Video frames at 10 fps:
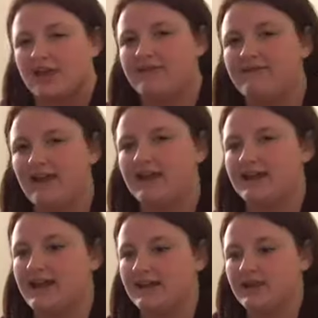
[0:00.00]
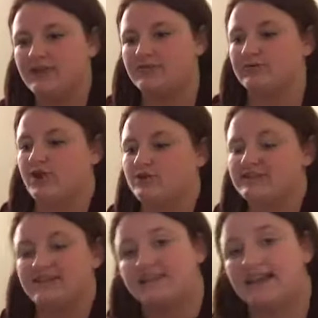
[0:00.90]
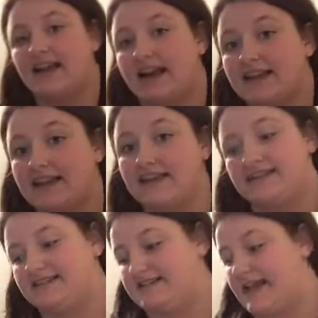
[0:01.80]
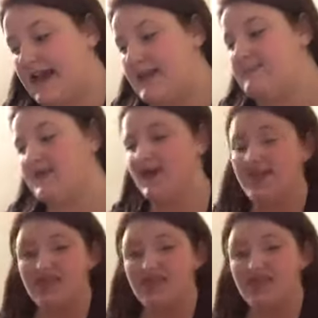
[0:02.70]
Nevaeh and Ella, you will notice that they got the same